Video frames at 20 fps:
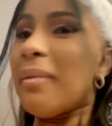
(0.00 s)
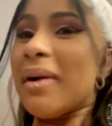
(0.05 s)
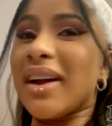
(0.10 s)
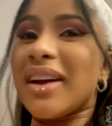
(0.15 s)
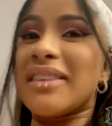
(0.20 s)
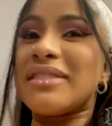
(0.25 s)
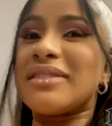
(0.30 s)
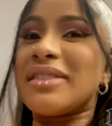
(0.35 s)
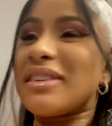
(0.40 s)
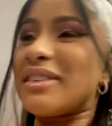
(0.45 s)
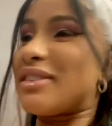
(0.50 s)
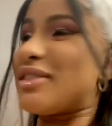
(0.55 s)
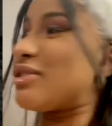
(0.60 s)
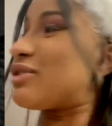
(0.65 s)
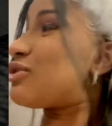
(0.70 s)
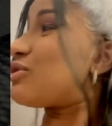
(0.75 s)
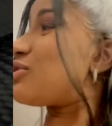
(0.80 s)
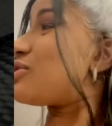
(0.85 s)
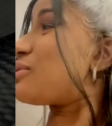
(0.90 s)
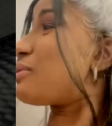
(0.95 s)
Oh my God. Huh?
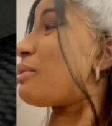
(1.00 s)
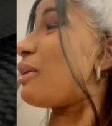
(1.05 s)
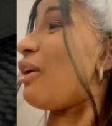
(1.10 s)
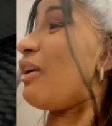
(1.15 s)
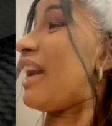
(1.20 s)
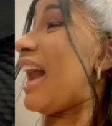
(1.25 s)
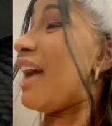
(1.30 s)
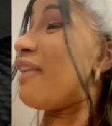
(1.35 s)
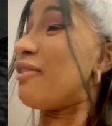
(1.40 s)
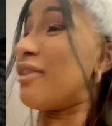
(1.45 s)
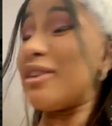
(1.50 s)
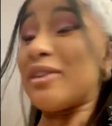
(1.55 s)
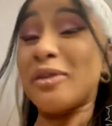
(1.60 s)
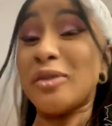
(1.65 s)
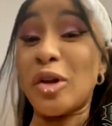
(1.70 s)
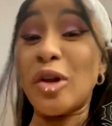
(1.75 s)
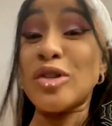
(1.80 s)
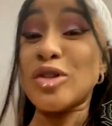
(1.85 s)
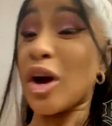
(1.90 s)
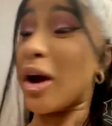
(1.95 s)
We're on live.
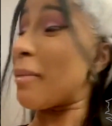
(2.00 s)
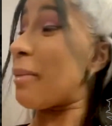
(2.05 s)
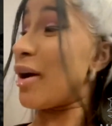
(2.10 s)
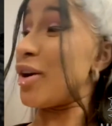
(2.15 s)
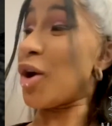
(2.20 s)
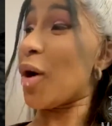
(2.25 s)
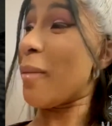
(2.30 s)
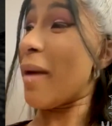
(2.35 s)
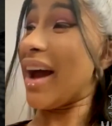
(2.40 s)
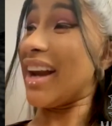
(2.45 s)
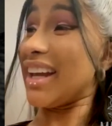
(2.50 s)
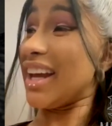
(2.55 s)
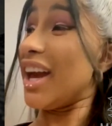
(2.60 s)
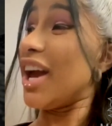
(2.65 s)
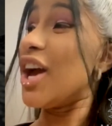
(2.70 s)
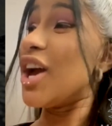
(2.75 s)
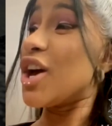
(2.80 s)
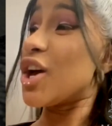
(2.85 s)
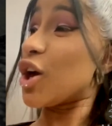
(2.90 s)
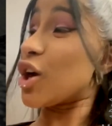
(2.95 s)
Don't talk about
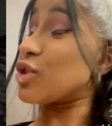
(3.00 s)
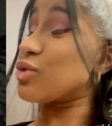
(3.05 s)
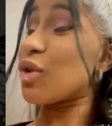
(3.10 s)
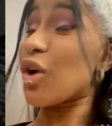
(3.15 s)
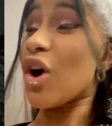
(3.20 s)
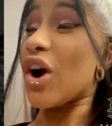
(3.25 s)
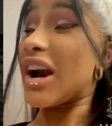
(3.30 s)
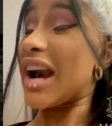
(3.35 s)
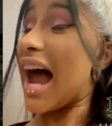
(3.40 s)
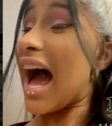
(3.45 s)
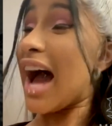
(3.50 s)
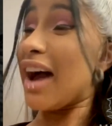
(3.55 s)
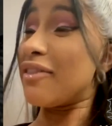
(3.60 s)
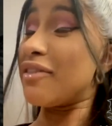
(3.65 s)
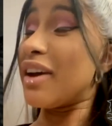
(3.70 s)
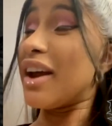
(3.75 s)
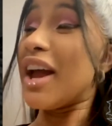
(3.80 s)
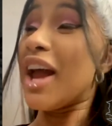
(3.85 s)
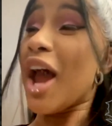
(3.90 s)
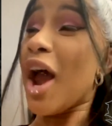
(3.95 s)
nobody because we're on
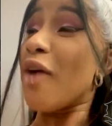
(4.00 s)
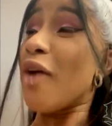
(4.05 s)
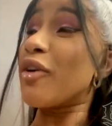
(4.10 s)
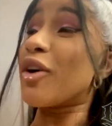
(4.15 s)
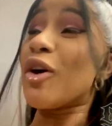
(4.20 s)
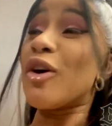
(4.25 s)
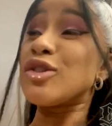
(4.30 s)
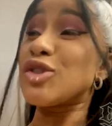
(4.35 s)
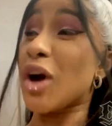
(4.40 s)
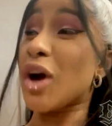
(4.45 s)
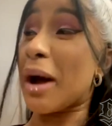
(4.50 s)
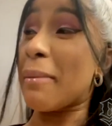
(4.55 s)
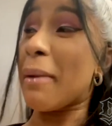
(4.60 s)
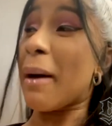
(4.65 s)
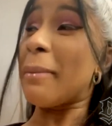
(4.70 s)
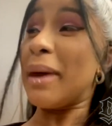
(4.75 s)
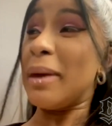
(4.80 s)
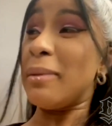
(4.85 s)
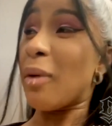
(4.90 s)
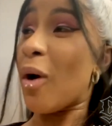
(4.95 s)
live. And we're going to talk
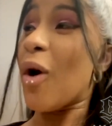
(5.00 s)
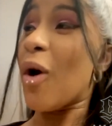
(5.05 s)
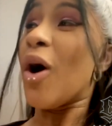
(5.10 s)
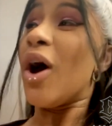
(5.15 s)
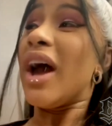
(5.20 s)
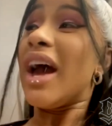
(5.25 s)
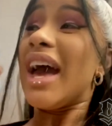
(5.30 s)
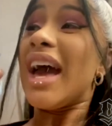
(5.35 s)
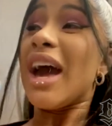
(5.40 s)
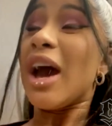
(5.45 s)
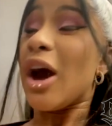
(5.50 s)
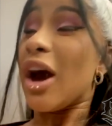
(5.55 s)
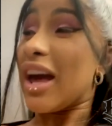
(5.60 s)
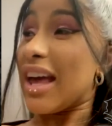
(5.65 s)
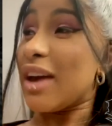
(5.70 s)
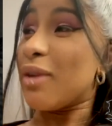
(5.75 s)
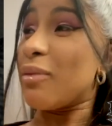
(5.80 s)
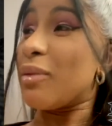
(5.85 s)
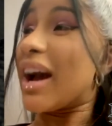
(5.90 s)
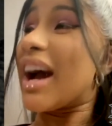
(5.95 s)
about people.
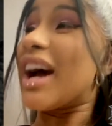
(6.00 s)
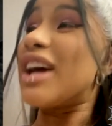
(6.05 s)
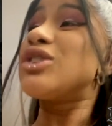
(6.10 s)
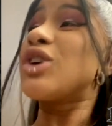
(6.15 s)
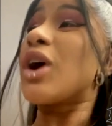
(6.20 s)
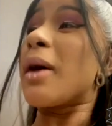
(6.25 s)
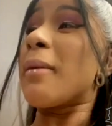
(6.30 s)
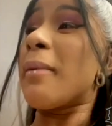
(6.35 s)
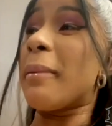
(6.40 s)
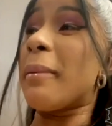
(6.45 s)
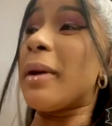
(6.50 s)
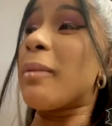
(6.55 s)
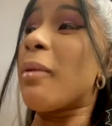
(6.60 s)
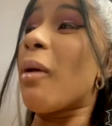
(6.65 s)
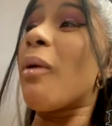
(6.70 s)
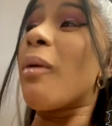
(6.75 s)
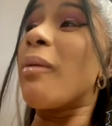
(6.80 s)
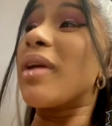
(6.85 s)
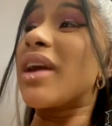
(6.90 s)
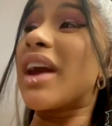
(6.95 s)
We got to talk about
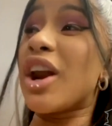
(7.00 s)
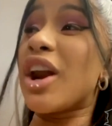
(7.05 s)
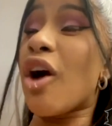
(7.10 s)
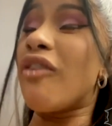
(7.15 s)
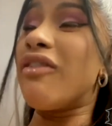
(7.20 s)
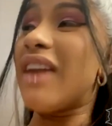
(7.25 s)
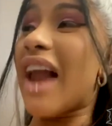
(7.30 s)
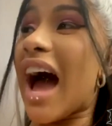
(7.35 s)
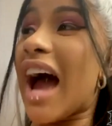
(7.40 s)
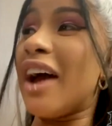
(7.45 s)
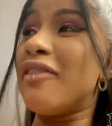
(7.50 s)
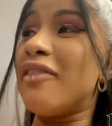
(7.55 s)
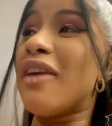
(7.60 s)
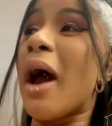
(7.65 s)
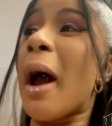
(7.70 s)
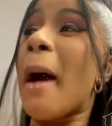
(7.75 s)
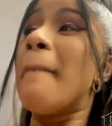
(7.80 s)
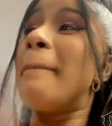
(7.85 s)
people when we get off live.